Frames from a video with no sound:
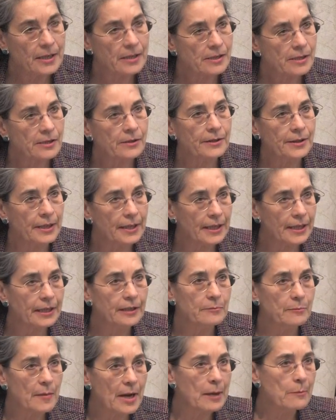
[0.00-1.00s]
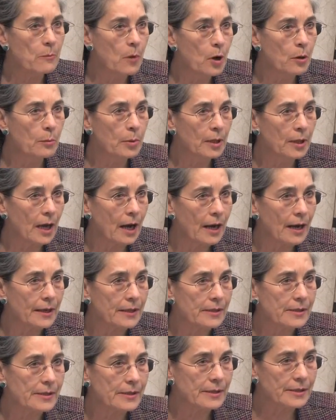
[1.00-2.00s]
so that it may
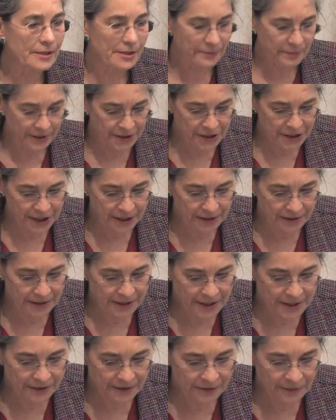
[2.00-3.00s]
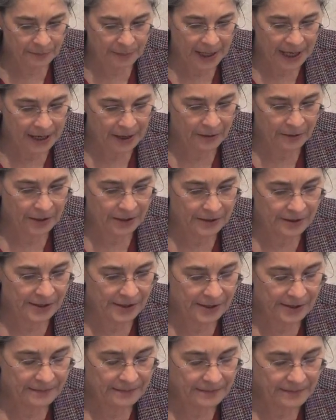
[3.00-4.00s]
mobilize its regenerative
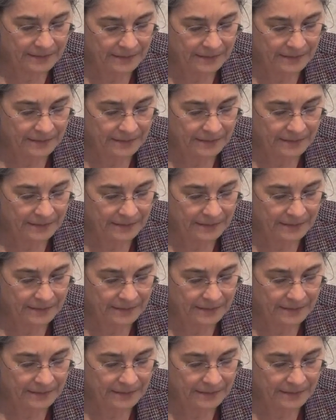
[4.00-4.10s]
powers.